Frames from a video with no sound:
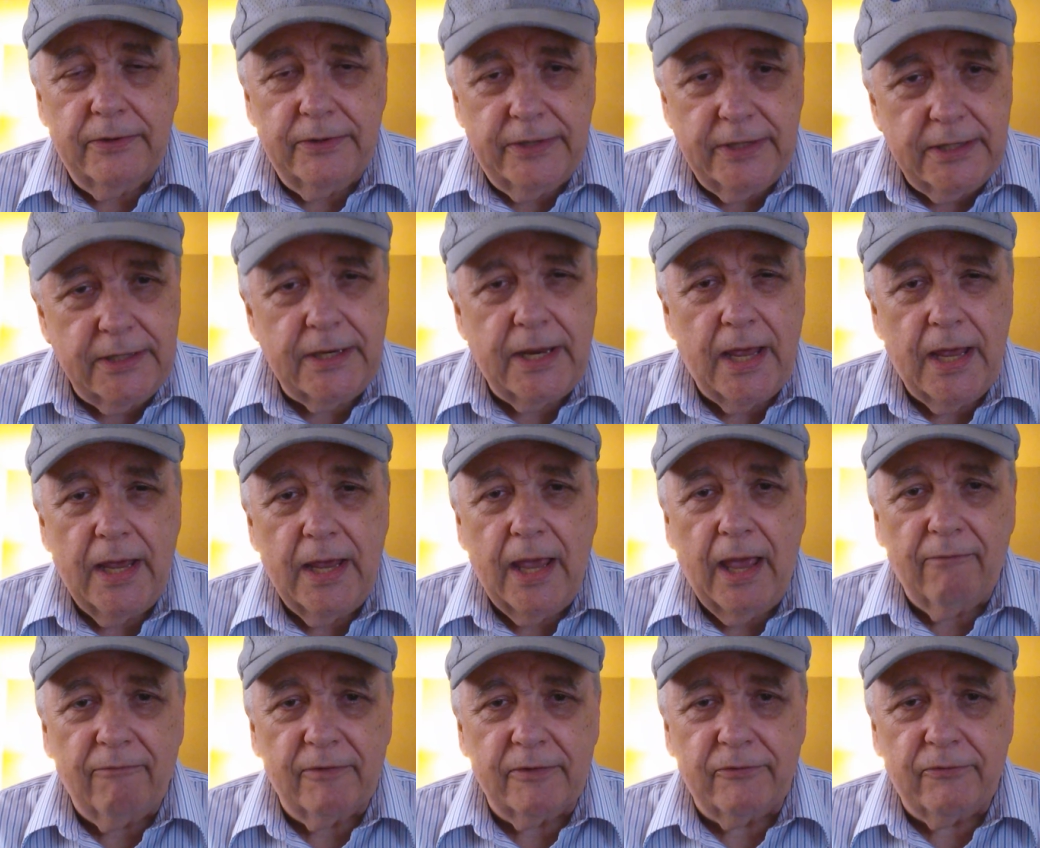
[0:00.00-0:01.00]
did
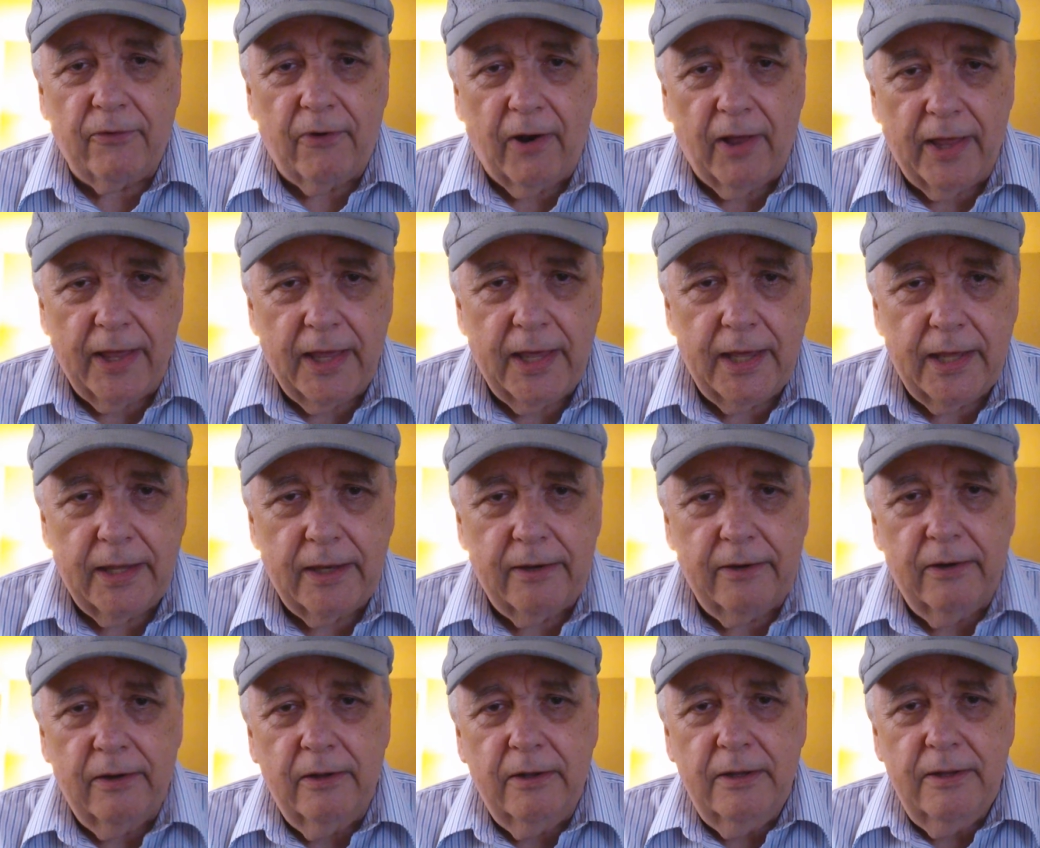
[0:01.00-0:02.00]
have a
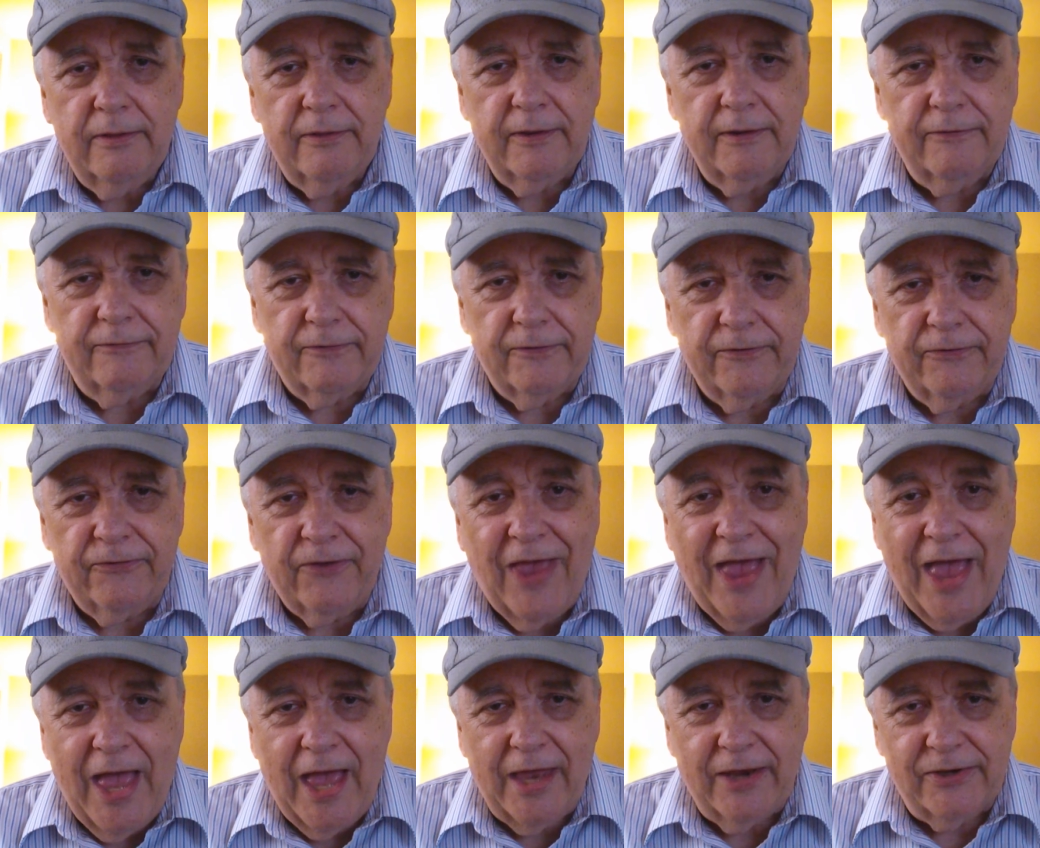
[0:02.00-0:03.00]
triad,
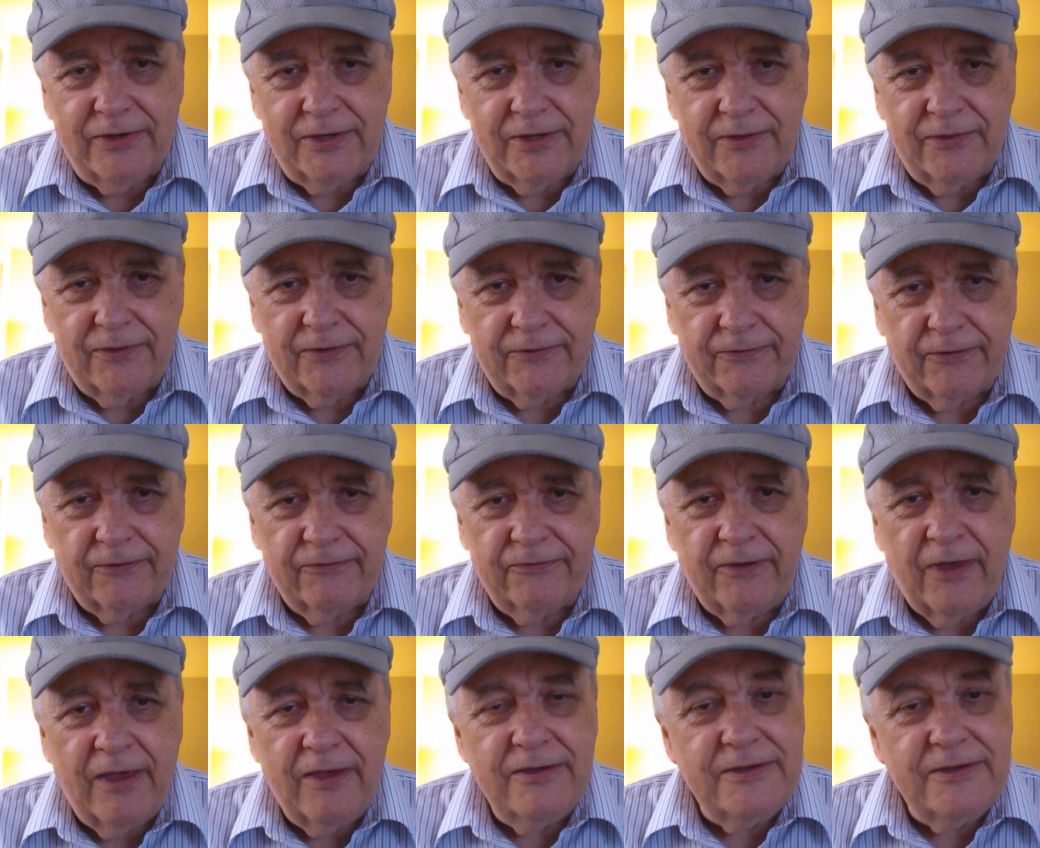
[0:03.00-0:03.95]
thesis, antithesis,